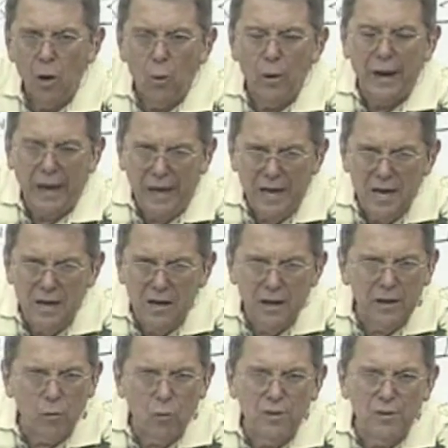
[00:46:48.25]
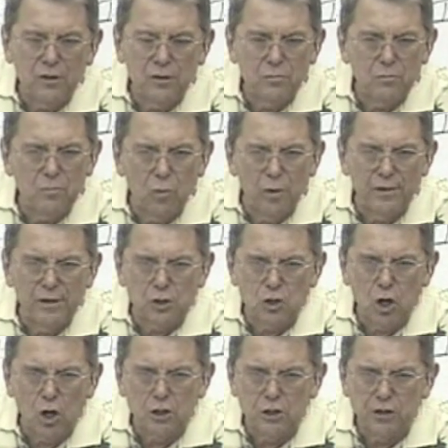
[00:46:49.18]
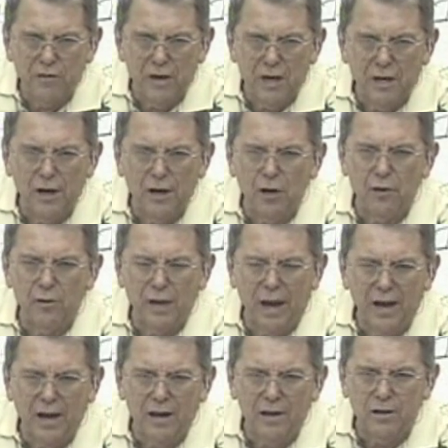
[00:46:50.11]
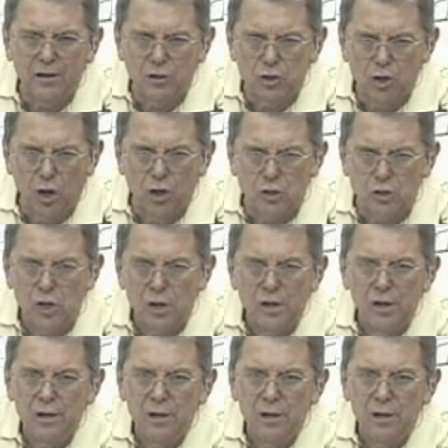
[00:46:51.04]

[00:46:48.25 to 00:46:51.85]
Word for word: When the Church of England, or the Anglican Church,